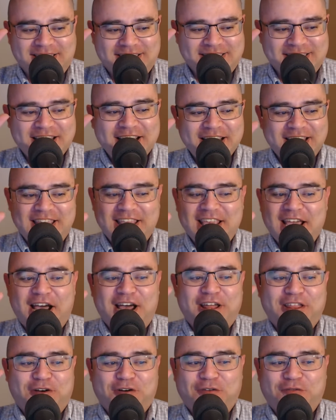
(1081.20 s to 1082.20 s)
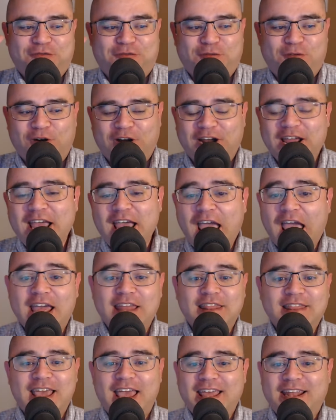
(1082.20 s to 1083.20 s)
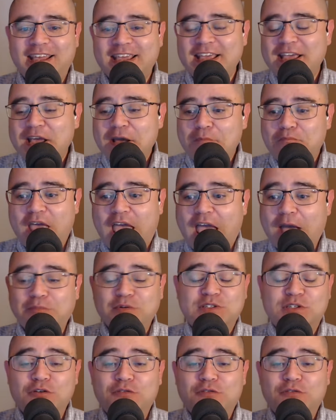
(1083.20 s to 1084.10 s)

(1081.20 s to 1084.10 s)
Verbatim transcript: the other mm. four. And then episode